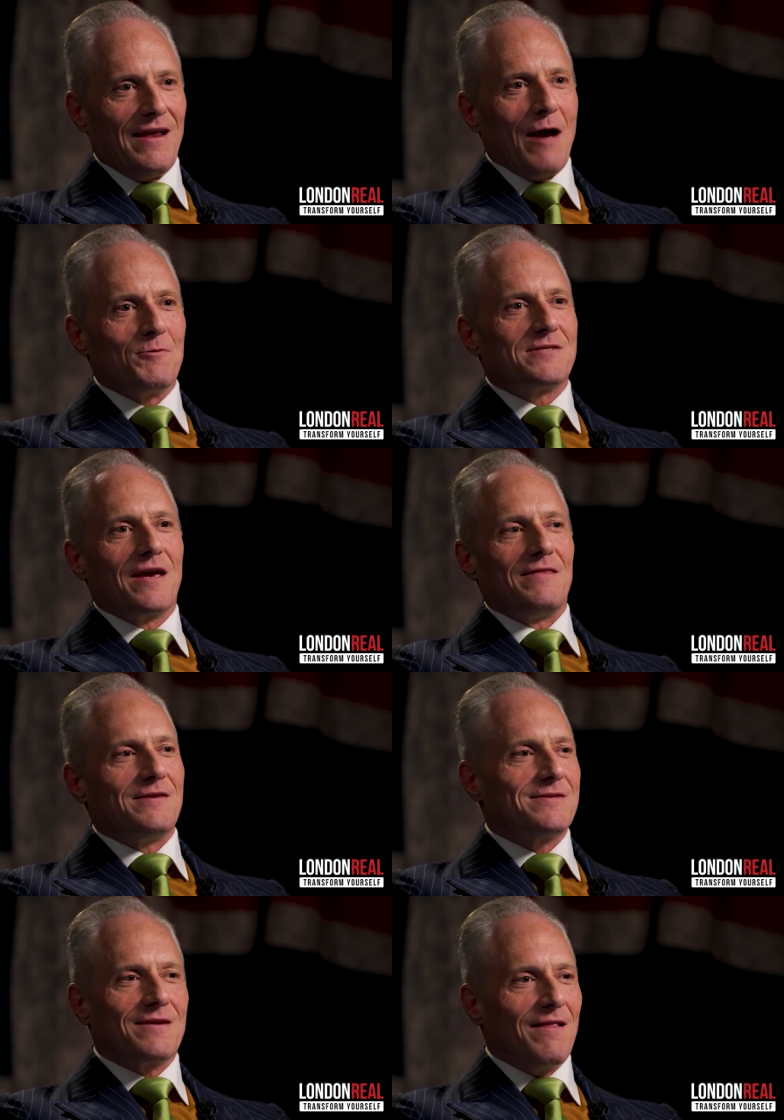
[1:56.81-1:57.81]
and I was saying
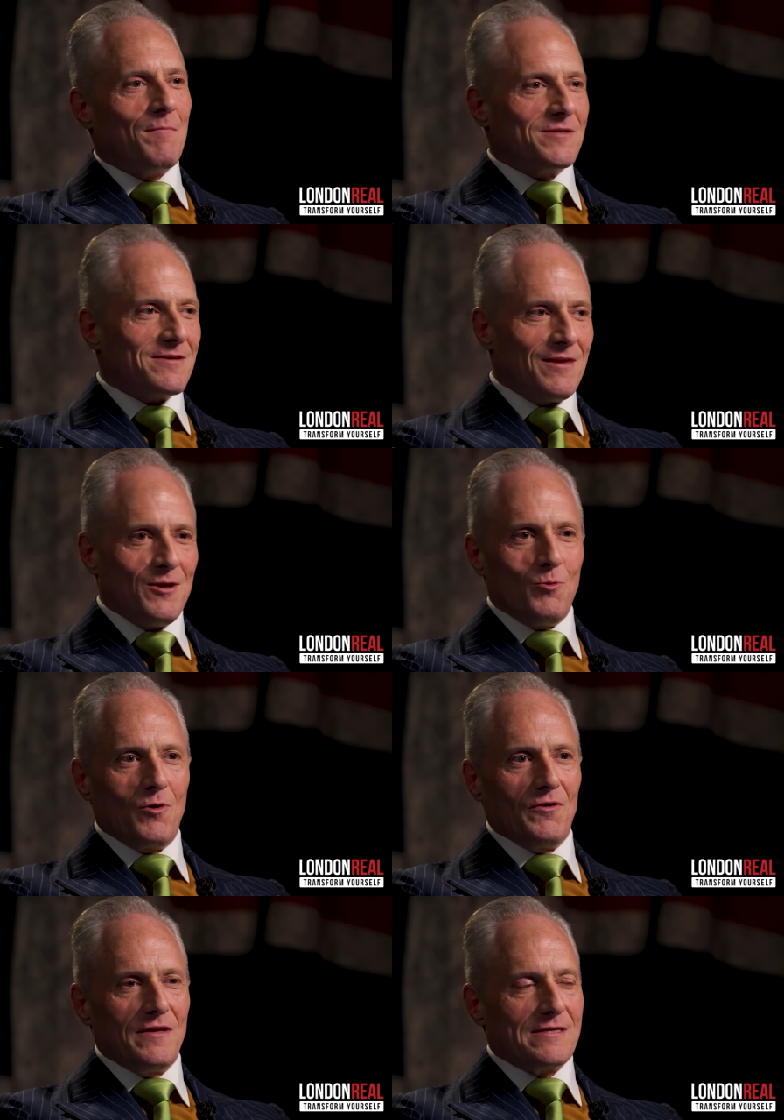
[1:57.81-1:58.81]
this is Columbus in the New
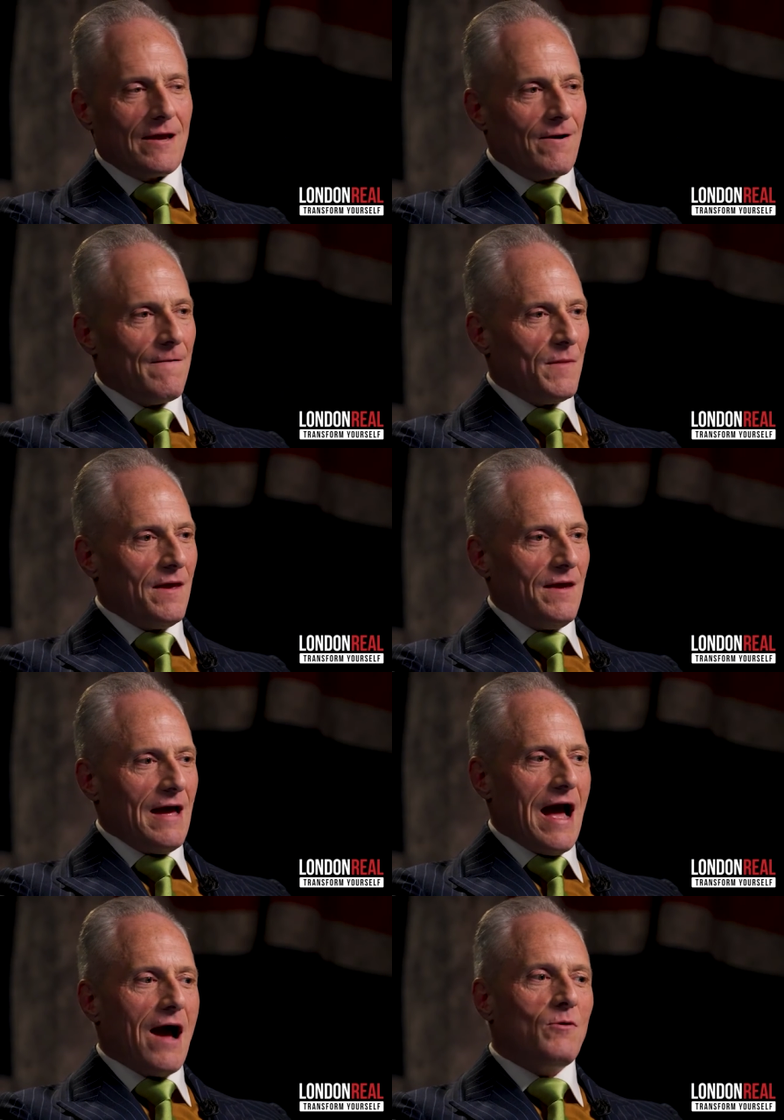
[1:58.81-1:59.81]
World, etc.
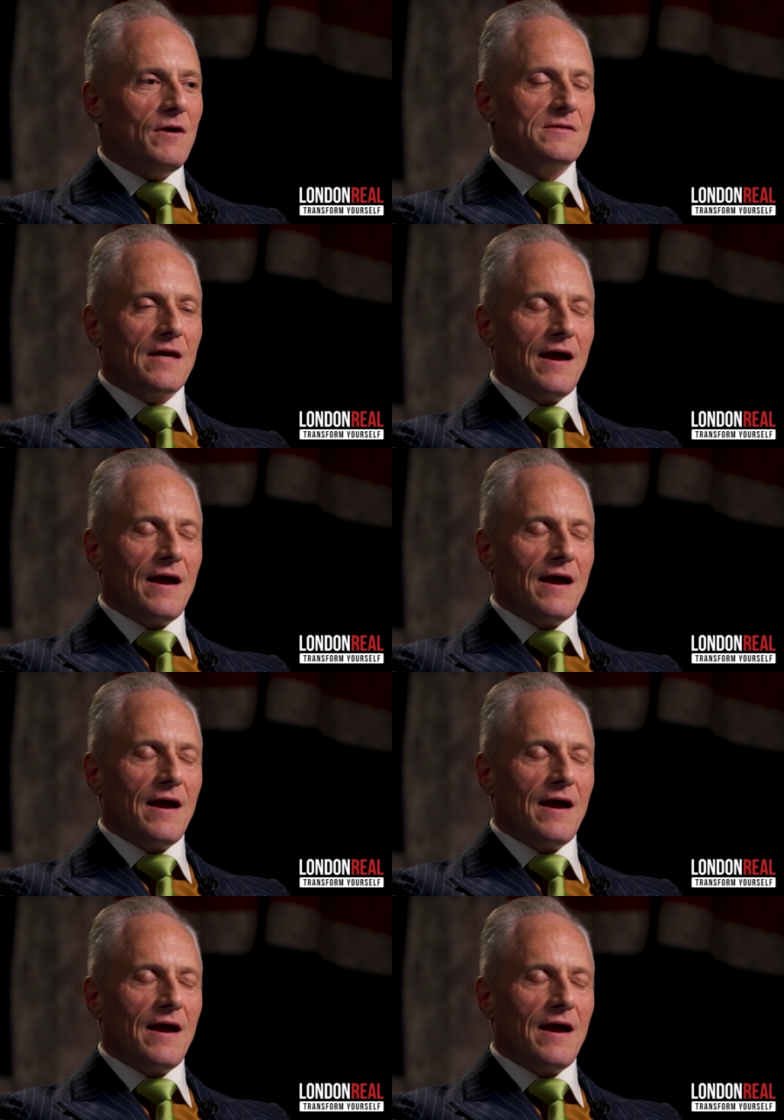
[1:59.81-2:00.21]
How does